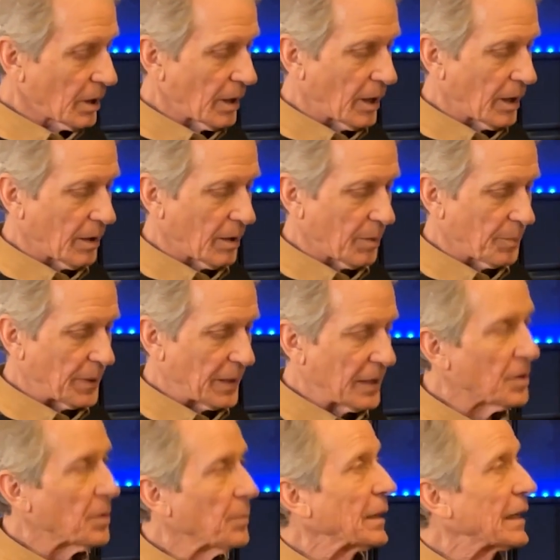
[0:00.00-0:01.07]

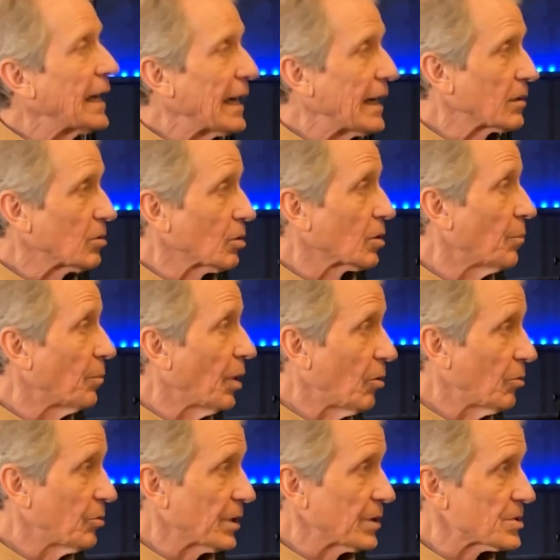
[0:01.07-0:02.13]
in the mechanical
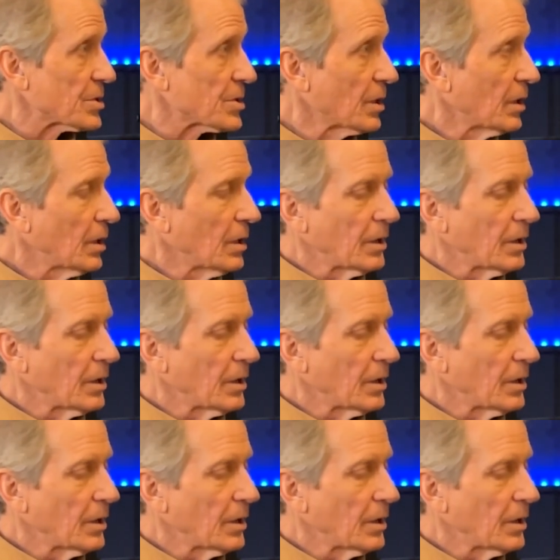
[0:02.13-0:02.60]
components.